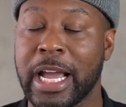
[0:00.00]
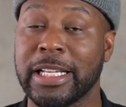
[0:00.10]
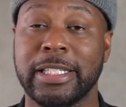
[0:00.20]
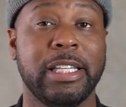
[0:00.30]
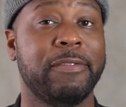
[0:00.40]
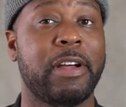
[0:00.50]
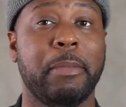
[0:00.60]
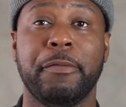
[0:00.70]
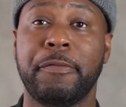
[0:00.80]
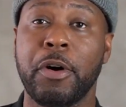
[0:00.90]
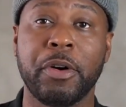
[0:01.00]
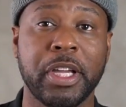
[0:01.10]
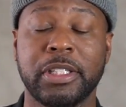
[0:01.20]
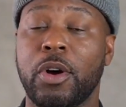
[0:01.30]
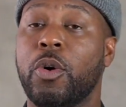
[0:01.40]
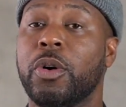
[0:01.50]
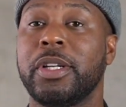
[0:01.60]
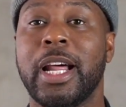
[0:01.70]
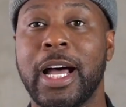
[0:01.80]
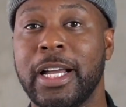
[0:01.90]
I can see if I'm in focus or
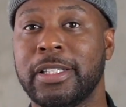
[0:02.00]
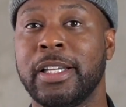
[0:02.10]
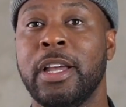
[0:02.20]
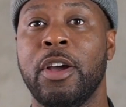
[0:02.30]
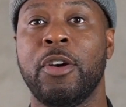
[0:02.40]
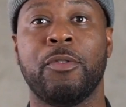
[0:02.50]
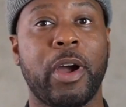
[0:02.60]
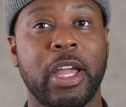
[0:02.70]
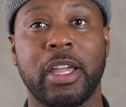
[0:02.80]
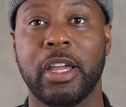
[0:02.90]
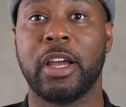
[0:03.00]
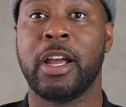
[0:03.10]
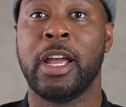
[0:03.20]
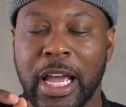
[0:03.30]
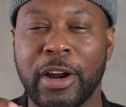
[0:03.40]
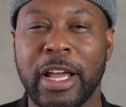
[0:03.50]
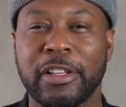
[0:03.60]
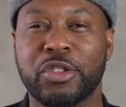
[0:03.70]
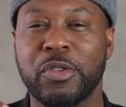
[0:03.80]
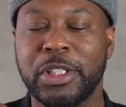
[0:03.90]
not. Right here, I don't have
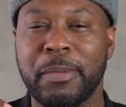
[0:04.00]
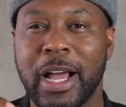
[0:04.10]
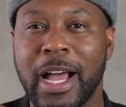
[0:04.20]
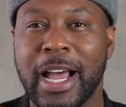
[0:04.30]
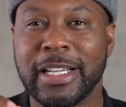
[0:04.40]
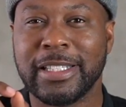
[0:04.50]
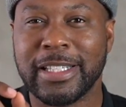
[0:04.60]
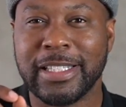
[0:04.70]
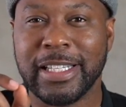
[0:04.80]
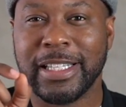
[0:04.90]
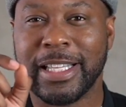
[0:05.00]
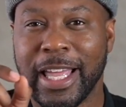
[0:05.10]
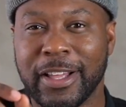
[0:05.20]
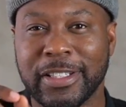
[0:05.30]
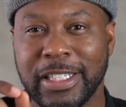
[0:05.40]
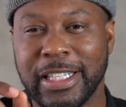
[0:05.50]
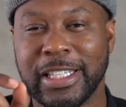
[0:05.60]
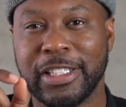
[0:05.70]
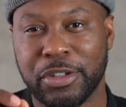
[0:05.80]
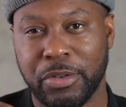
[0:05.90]
to squinch my eyes to see the
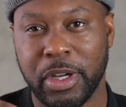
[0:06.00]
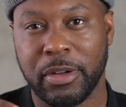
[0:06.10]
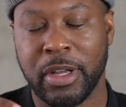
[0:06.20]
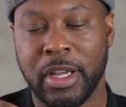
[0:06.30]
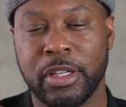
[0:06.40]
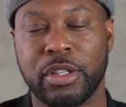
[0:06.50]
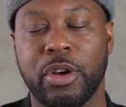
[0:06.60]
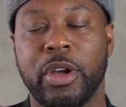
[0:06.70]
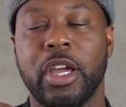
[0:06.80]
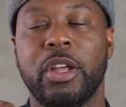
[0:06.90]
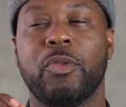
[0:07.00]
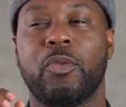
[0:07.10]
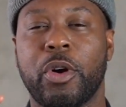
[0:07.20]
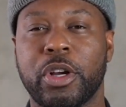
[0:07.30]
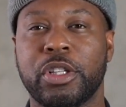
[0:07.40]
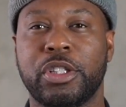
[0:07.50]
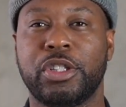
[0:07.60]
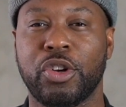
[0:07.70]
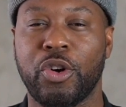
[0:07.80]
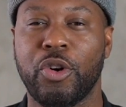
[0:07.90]
LCD screen. So it works
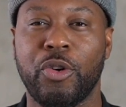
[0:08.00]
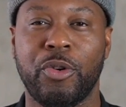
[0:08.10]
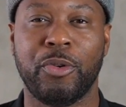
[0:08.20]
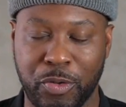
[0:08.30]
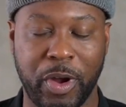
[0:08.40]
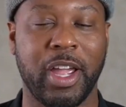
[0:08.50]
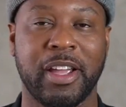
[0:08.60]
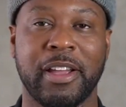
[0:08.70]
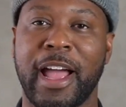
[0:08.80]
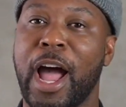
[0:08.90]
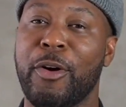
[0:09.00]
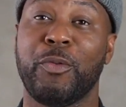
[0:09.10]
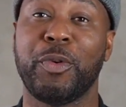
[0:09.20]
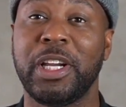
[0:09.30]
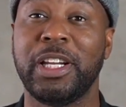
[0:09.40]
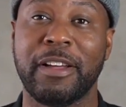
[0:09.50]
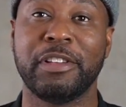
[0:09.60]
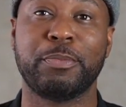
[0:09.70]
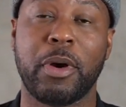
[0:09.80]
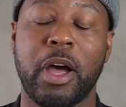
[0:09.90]
so great. I really love
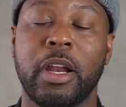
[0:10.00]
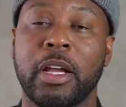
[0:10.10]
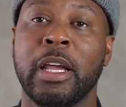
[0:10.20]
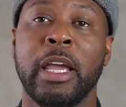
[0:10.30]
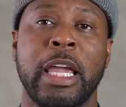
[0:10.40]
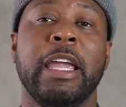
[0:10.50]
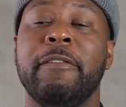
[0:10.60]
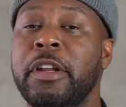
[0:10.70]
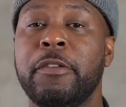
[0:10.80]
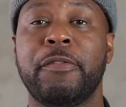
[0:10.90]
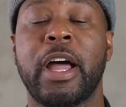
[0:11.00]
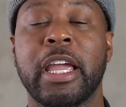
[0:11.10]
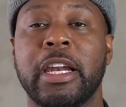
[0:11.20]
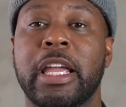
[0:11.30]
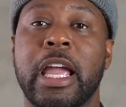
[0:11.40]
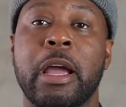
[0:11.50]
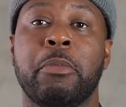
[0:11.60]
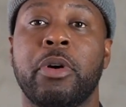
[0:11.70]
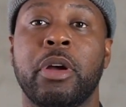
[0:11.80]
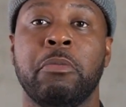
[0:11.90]
this product. Even if I get a
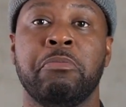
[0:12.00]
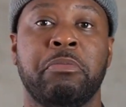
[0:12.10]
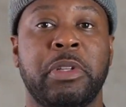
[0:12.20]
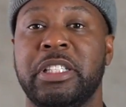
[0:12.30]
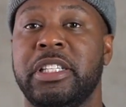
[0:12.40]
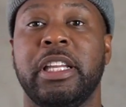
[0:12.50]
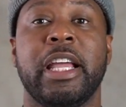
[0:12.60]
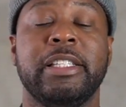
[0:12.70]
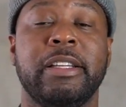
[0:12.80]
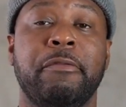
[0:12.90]
camera, let's say the A7